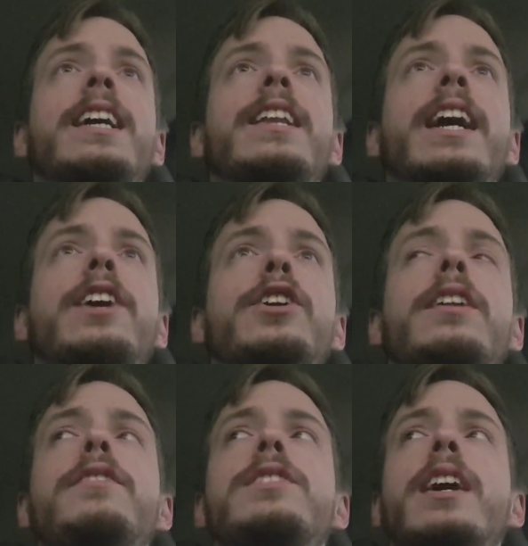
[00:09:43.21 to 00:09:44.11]
that could
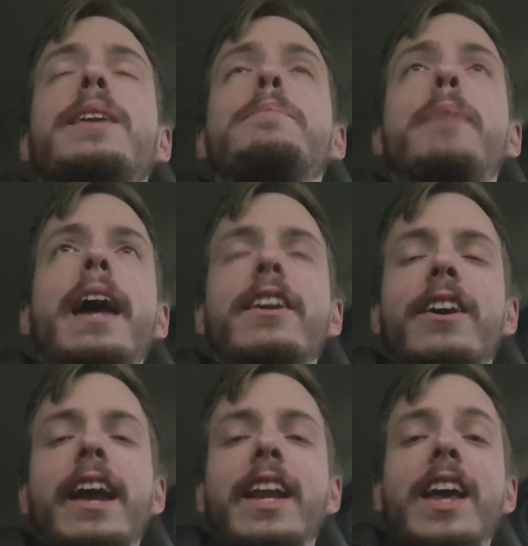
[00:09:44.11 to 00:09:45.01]
have done
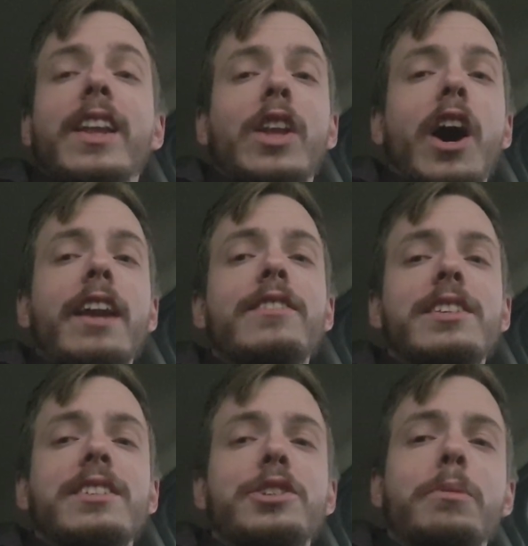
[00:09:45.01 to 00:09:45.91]
better in a lot of the
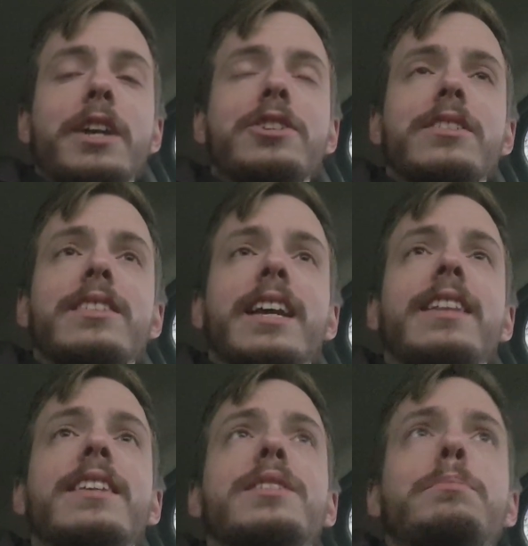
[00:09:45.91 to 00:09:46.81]
situations
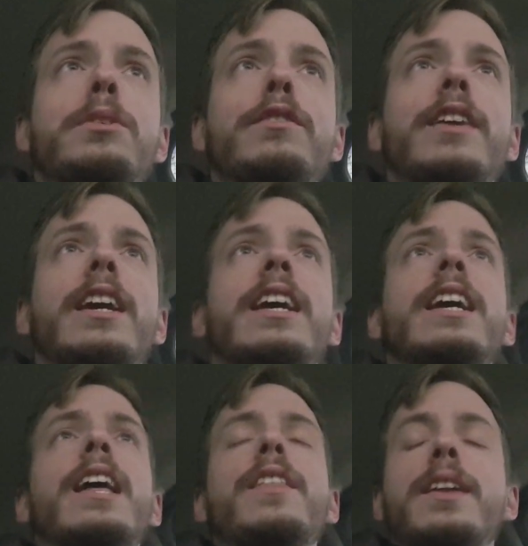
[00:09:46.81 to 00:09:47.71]
in this movie
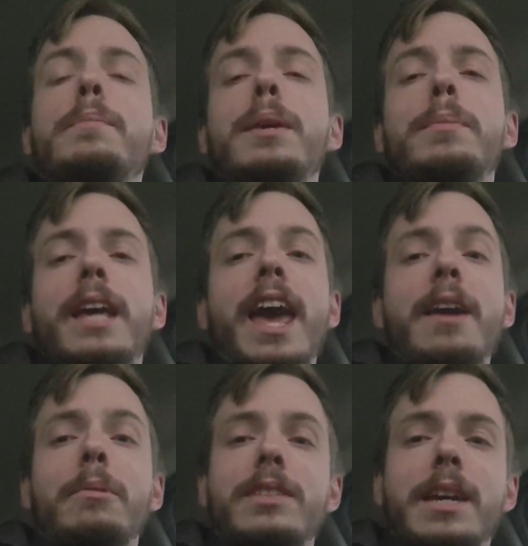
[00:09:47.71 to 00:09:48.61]
than
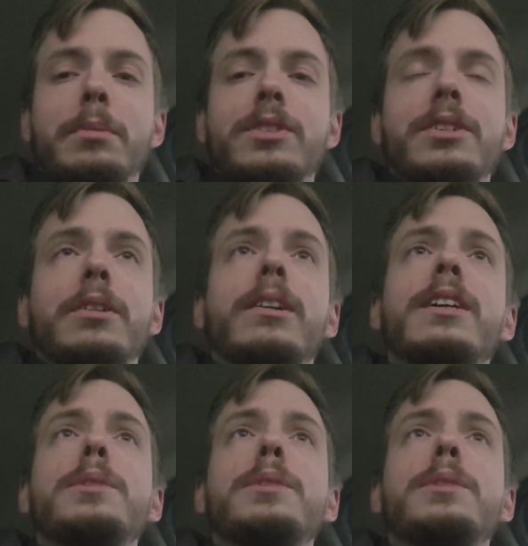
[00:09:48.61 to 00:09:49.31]
BB-8 was able to.